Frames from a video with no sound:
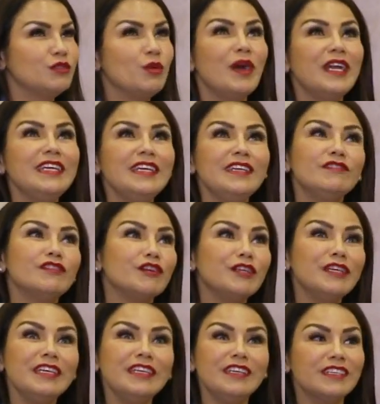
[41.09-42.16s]
20,
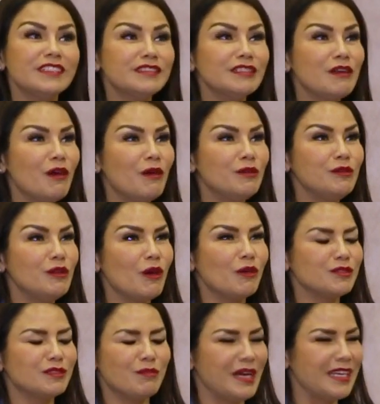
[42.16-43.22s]
30 years ago, who
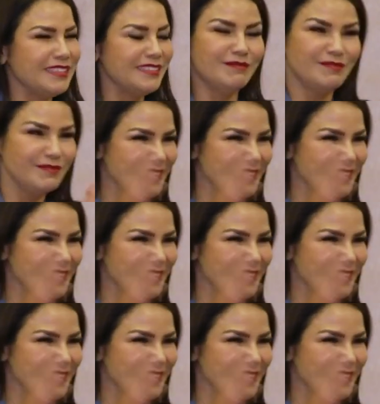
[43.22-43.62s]
knows, but